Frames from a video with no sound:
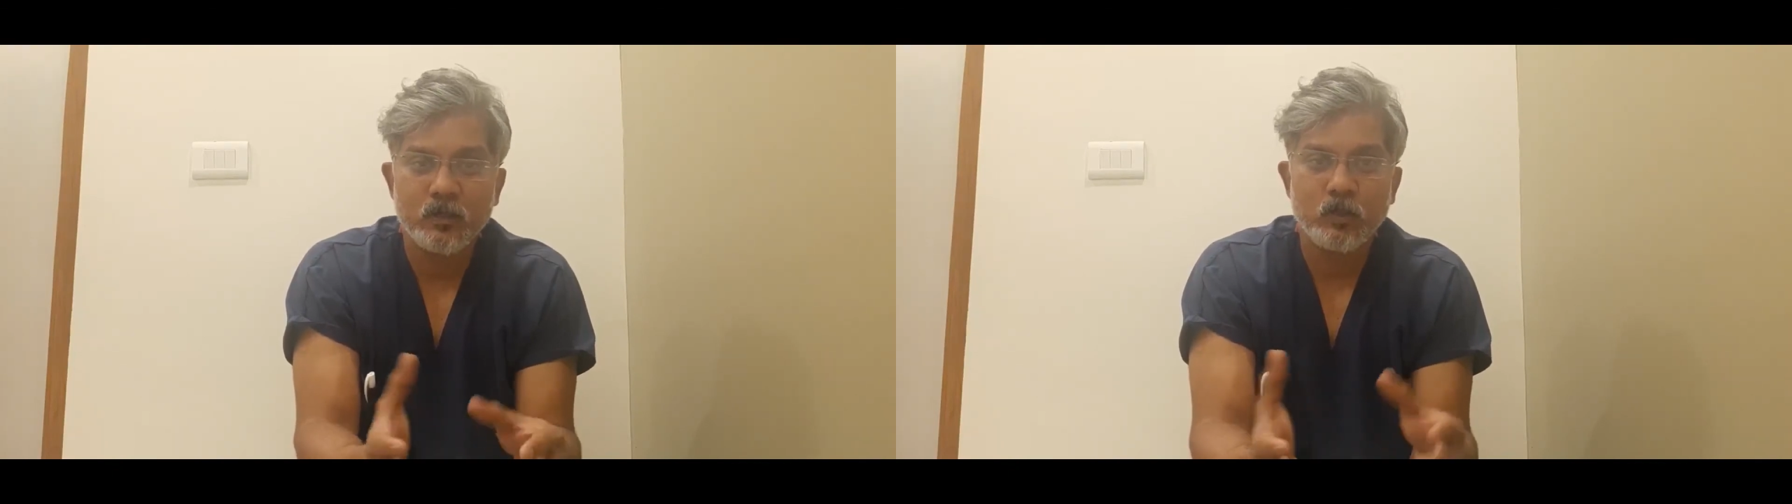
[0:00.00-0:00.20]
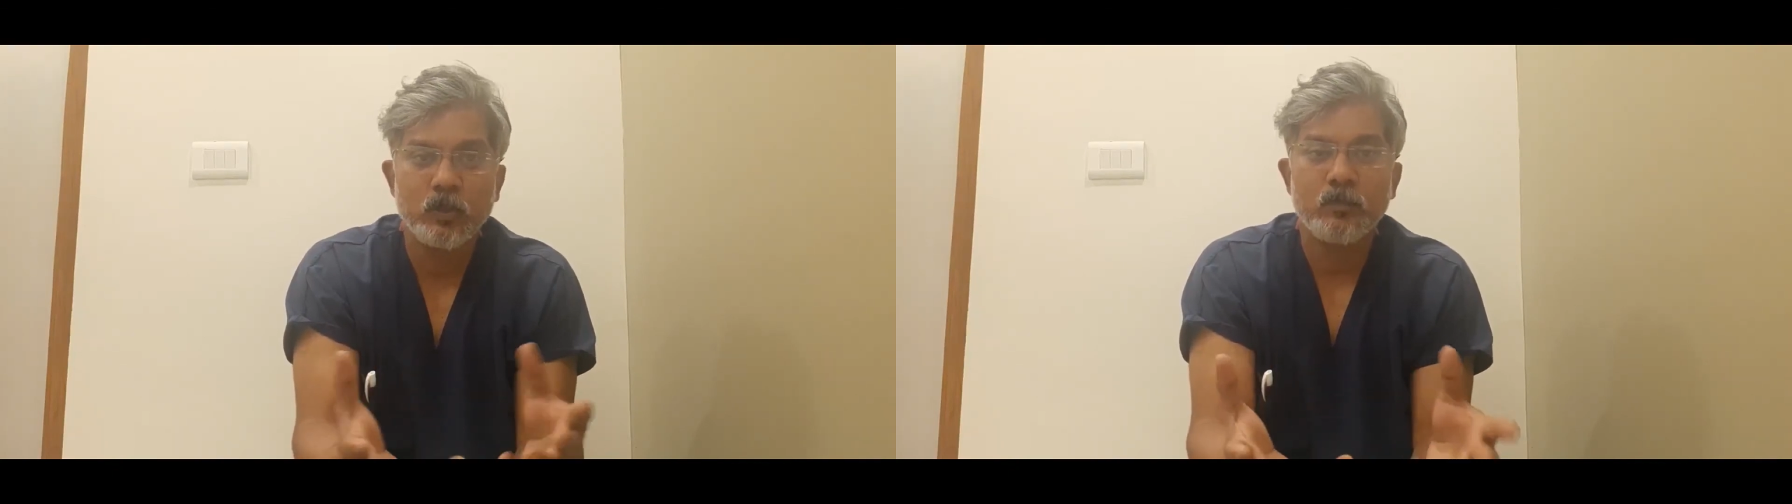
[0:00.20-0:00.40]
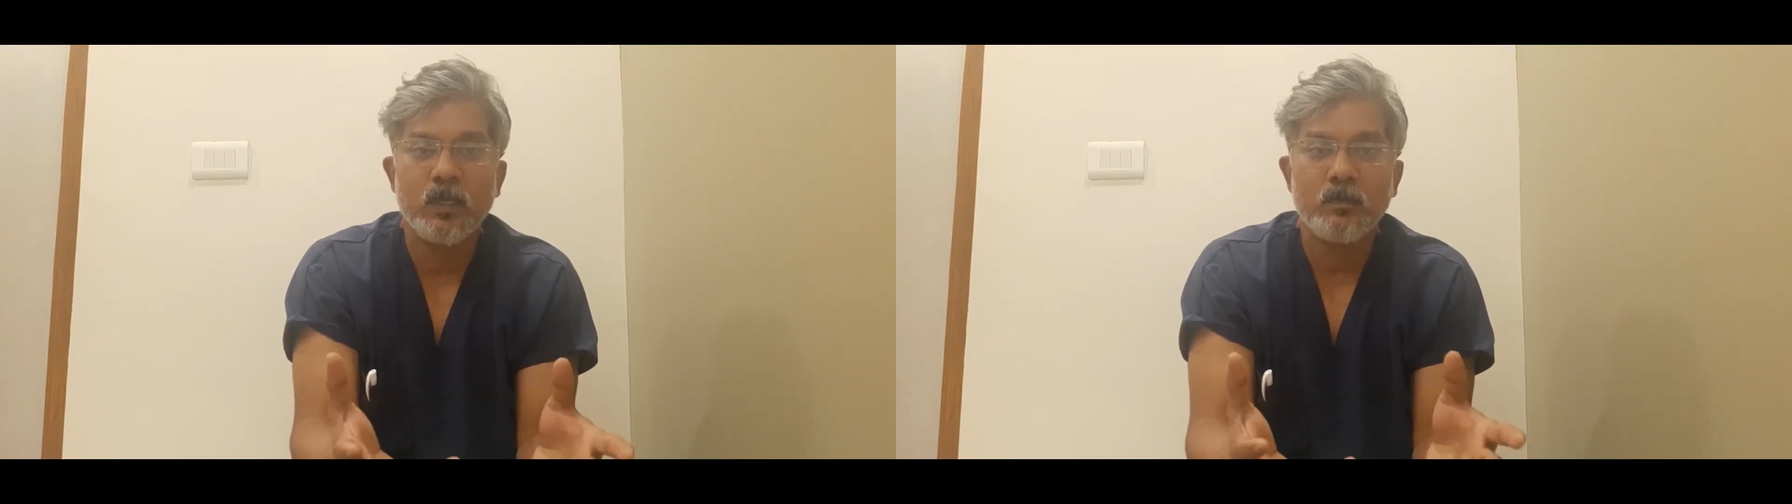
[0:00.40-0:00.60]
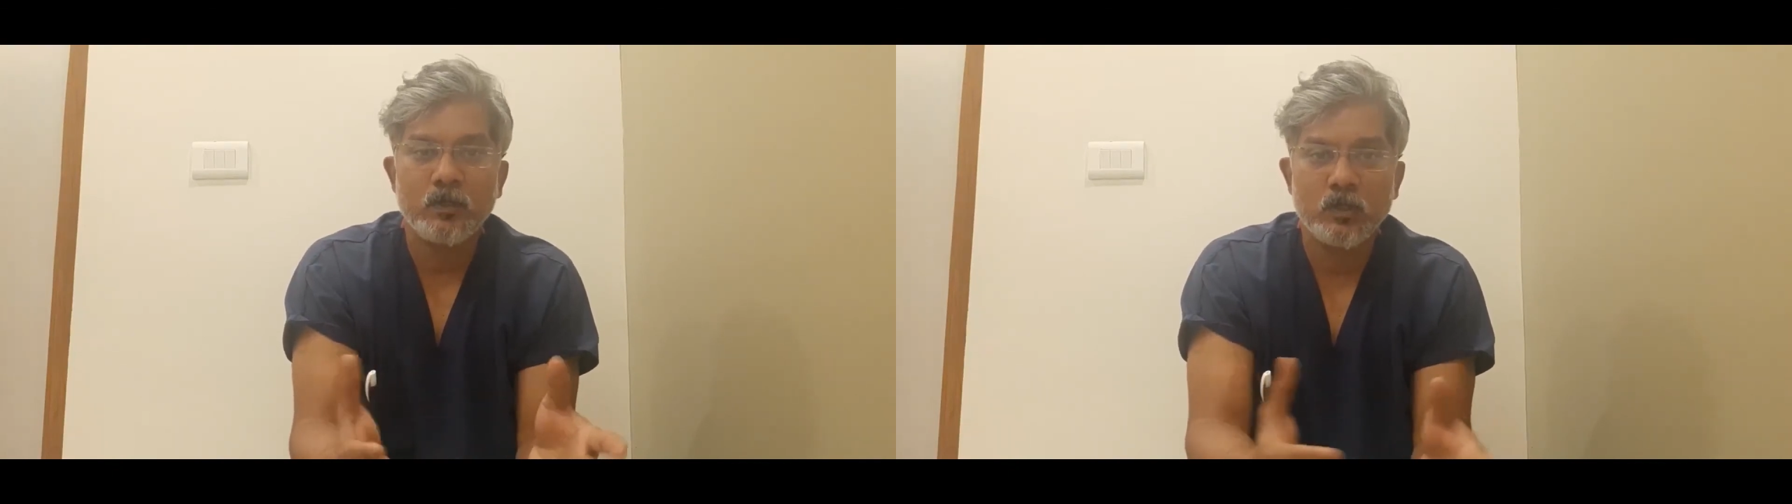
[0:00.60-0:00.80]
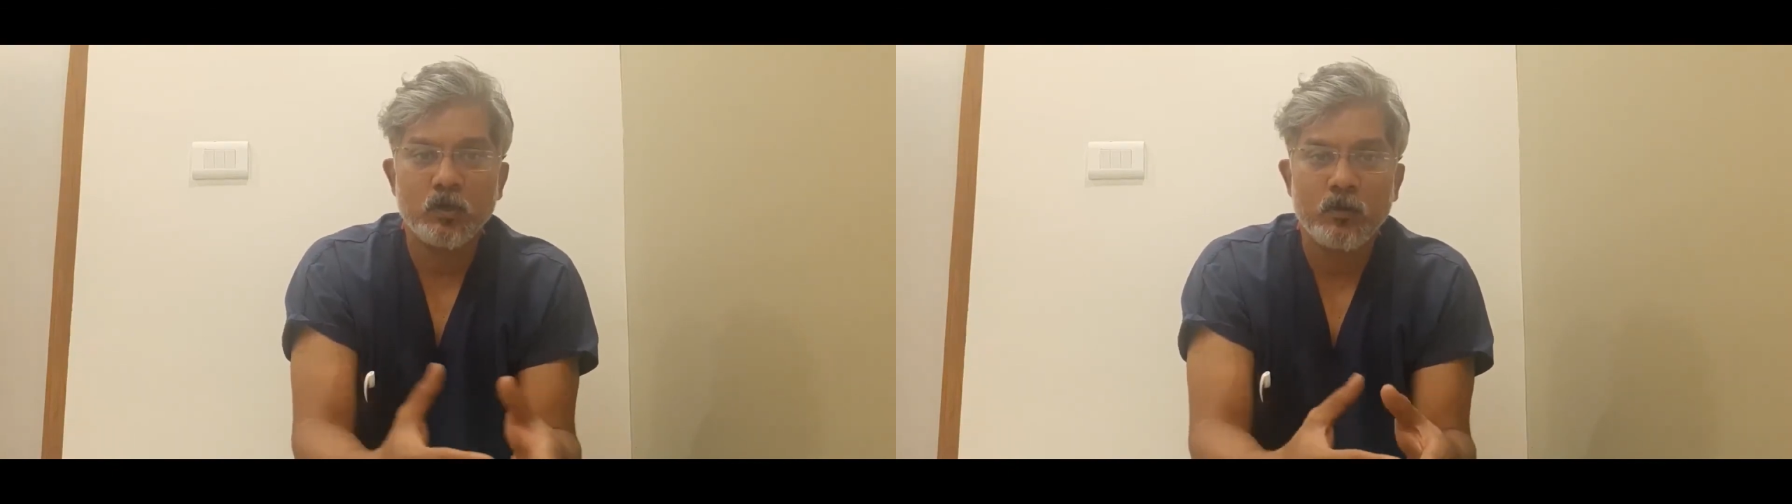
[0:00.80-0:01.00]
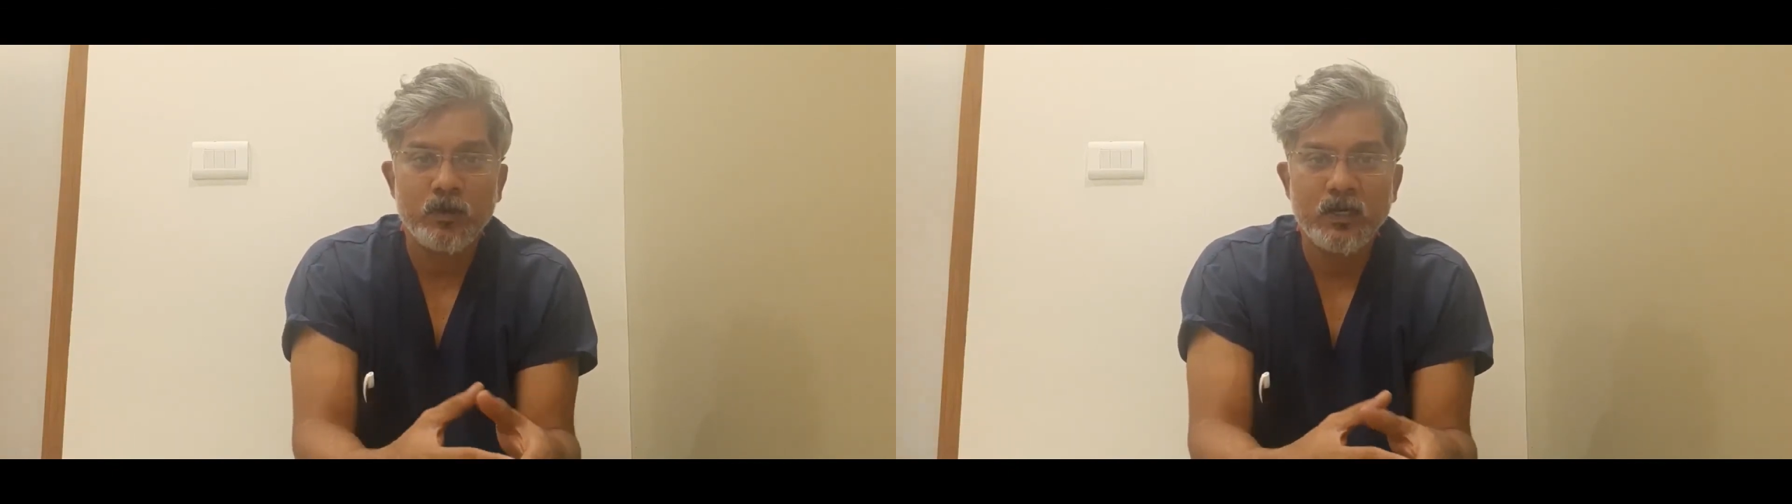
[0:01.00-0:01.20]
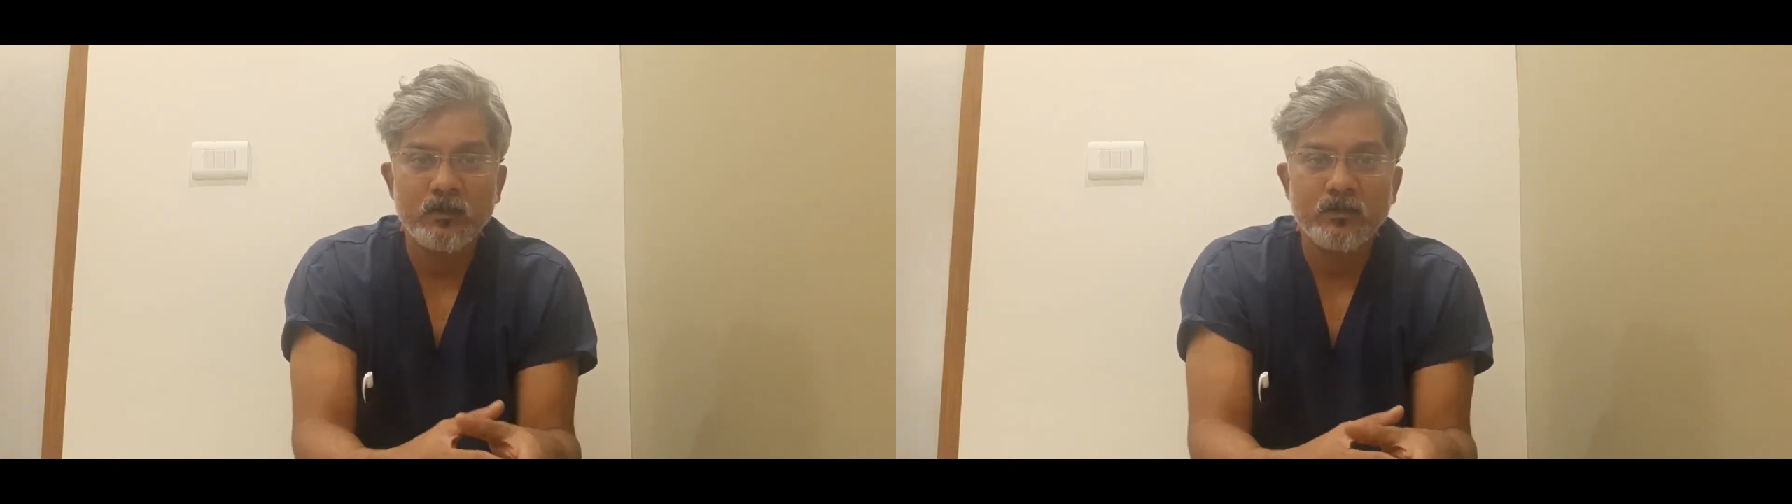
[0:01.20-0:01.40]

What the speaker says: you should be able to tolerate,